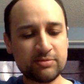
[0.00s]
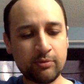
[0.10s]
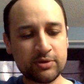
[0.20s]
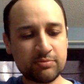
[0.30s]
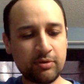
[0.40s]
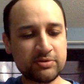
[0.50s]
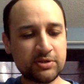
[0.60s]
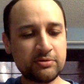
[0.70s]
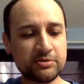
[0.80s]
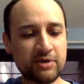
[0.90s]
What you're supposed to
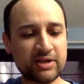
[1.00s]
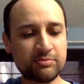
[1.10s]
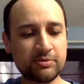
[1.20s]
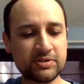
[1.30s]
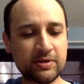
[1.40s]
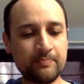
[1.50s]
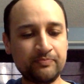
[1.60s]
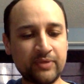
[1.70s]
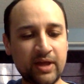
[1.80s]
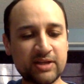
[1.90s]
do is you're actually supposed to
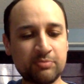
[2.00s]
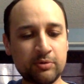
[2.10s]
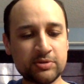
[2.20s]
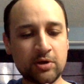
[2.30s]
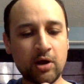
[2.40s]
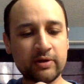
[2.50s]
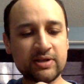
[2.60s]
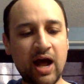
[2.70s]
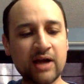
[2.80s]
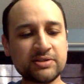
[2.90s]
expose the garlic
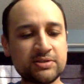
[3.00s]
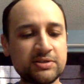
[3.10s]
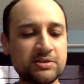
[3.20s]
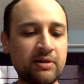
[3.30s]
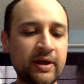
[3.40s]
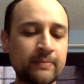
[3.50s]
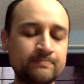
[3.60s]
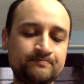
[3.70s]
to oxygen. So like,